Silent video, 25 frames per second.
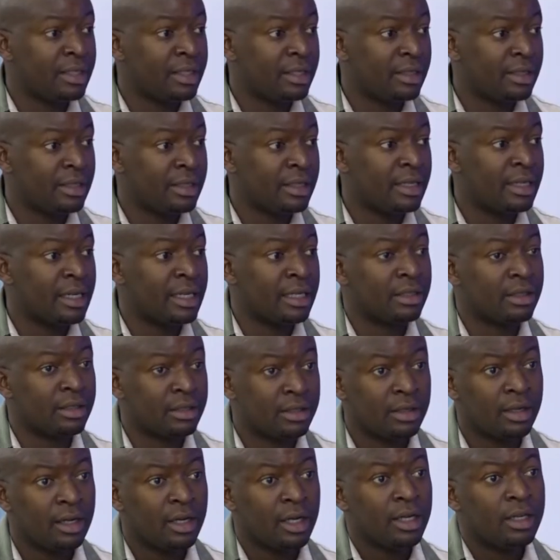right. etc. And
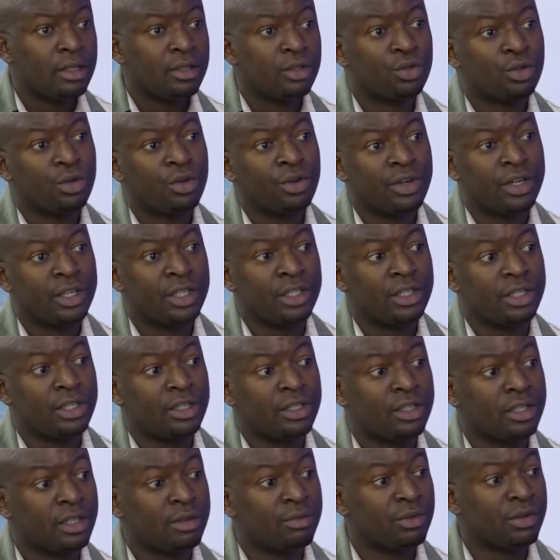mm-hmm. storage
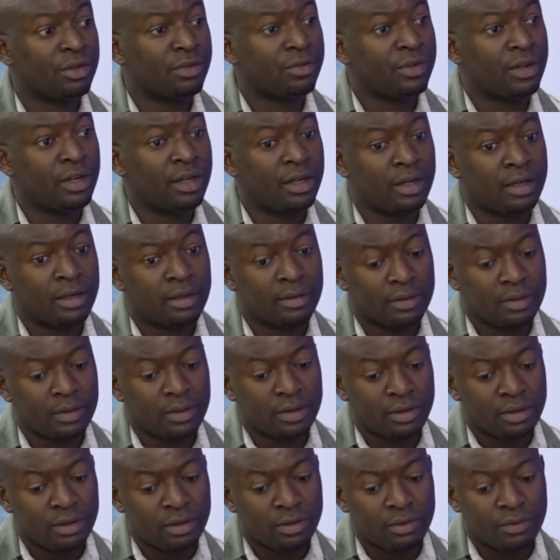in terms of our
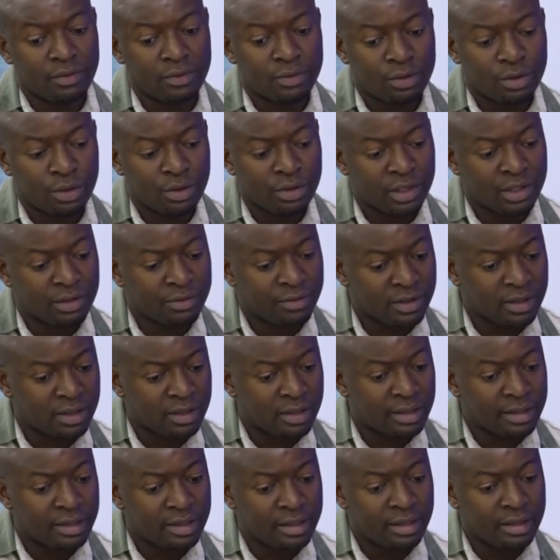you know, storage
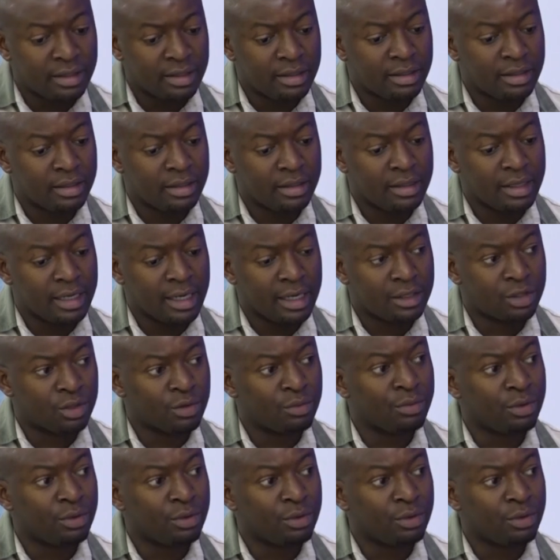facilities, etc. Right. has